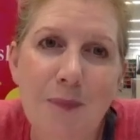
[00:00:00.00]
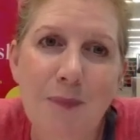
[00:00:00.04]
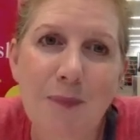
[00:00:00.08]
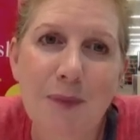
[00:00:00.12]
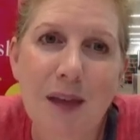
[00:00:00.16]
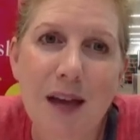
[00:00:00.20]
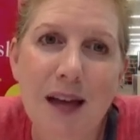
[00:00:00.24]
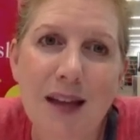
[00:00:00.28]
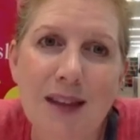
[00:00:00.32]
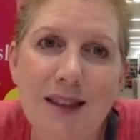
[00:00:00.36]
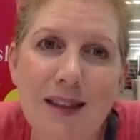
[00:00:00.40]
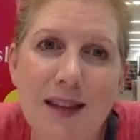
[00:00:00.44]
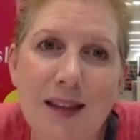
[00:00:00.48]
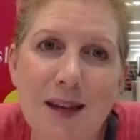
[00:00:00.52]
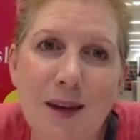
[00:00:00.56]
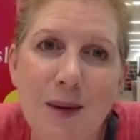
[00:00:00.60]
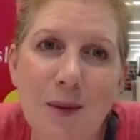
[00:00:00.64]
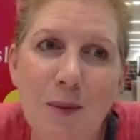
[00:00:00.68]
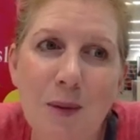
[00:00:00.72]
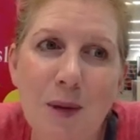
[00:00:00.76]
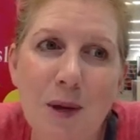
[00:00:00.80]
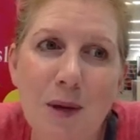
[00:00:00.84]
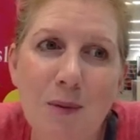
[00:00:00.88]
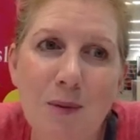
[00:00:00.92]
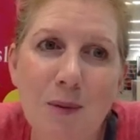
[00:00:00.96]
I
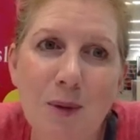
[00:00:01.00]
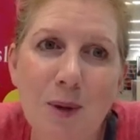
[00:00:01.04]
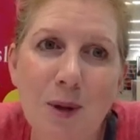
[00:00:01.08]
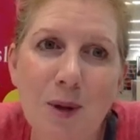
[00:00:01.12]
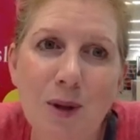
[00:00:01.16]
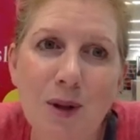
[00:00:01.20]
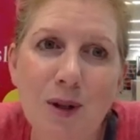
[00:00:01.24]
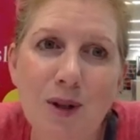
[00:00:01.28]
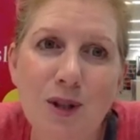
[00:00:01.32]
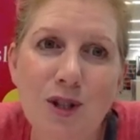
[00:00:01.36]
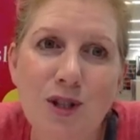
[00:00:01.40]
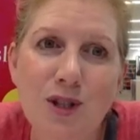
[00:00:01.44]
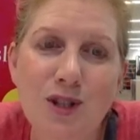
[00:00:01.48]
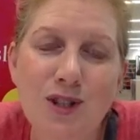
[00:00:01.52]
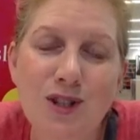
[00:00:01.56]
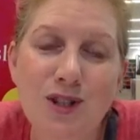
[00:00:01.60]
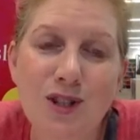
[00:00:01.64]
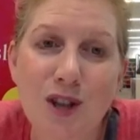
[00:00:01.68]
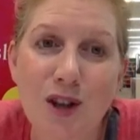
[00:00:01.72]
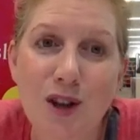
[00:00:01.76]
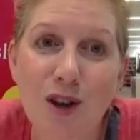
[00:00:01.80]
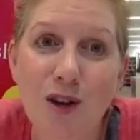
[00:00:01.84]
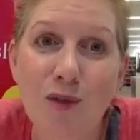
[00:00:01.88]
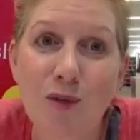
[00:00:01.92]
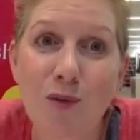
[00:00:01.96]
think people
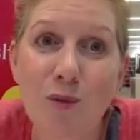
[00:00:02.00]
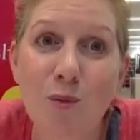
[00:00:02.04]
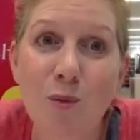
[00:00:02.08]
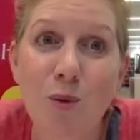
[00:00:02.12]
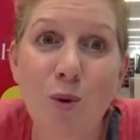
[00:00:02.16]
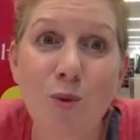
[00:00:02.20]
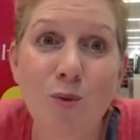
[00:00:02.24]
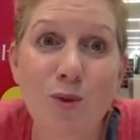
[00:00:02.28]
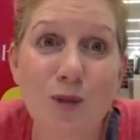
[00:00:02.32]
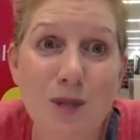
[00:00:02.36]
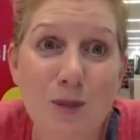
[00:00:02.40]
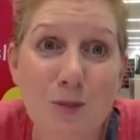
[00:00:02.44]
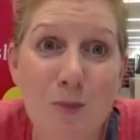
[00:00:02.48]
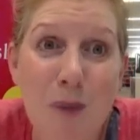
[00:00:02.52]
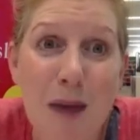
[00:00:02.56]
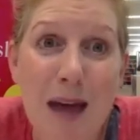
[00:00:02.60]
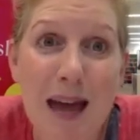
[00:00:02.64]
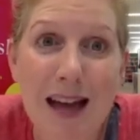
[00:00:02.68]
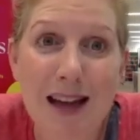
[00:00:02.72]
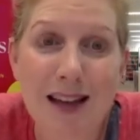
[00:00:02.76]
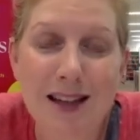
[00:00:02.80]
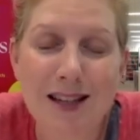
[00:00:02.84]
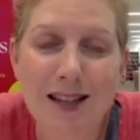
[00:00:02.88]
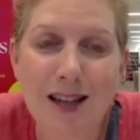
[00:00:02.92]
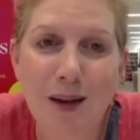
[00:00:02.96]
deserve more
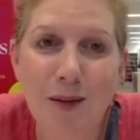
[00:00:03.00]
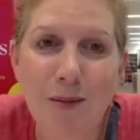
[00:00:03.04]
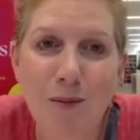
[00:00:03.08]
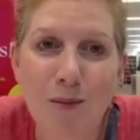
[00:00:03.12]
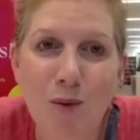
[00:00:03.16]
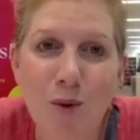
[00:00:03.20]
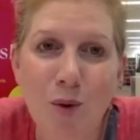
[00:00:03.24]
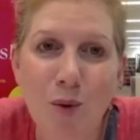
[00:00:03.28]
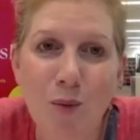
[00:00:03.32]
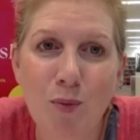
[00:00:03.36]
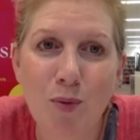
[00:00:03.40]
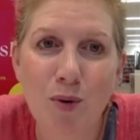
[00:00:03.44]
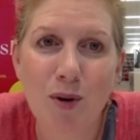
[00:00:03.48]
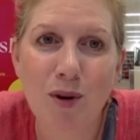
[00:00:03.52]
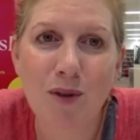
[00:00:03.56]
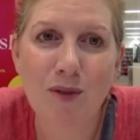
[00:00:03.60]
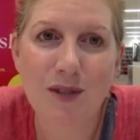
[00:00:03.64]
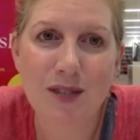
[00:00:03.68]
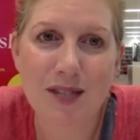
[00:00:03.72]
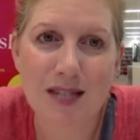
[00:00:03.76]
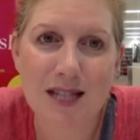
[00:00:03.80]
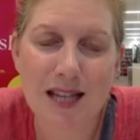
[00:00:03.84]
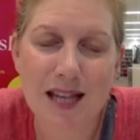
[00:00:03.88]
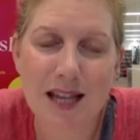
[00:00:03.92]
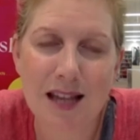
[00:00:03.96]
respect and more
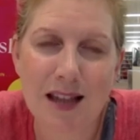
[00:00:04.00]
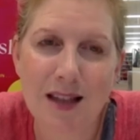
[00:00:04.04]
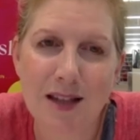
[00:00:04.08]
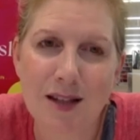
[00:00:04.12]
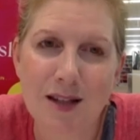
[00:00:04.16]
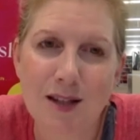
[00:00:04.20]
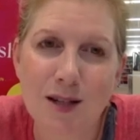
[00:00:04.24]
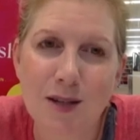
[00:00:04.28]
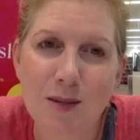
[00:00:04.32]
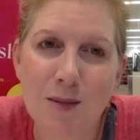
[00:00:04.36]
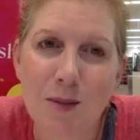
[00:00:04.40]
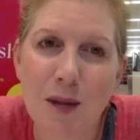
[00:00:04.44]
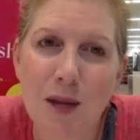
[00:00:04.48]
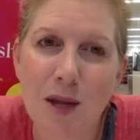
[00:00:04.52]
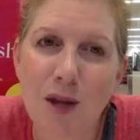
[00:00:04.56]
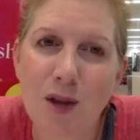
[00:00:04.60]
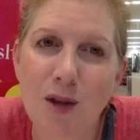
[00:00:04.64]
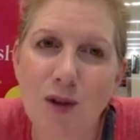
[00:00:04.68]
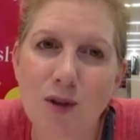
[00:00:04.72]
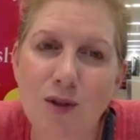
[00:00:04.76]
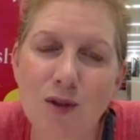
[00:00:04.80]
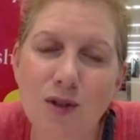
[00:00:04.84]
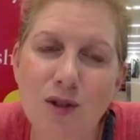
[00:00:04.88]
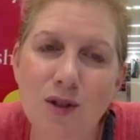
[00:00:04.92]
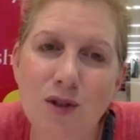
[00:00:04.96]
privacy than to be
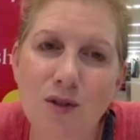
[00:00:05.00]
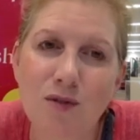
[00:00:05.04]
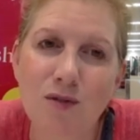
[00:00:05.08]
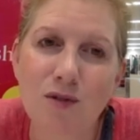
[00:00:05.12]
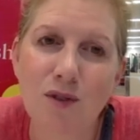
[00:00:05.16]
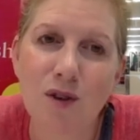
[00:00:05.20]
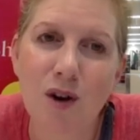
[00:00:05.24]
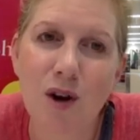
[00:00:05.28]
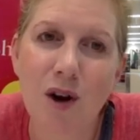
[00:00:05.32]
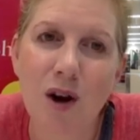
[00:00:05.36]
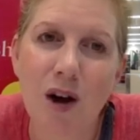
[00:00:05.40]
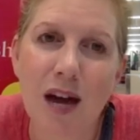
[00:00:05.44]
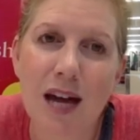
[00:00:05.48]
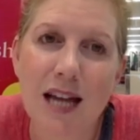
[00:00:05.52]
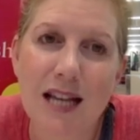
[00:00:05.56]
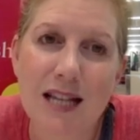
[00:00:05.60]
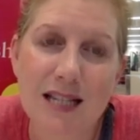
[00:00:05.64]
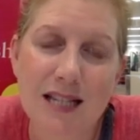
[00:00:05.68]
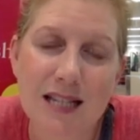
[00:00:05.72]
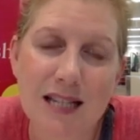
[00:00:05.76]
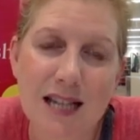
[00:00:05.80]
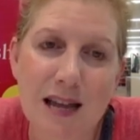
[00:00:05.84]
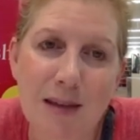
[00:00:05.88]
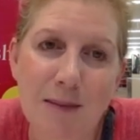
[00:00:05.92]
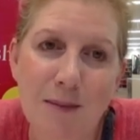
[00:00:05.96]
used for our
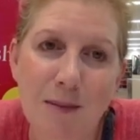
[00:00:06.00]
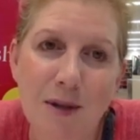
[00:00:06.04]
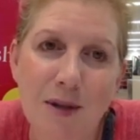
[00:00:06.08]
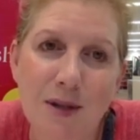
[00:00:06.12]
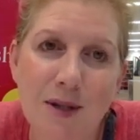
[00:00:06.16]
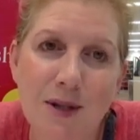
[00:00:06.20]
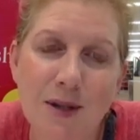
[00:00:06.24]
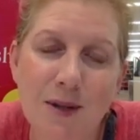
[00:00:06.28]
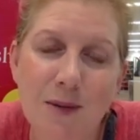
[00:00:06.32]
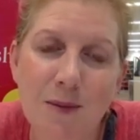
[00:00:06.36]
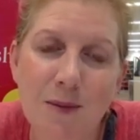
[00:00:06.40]
entertainment.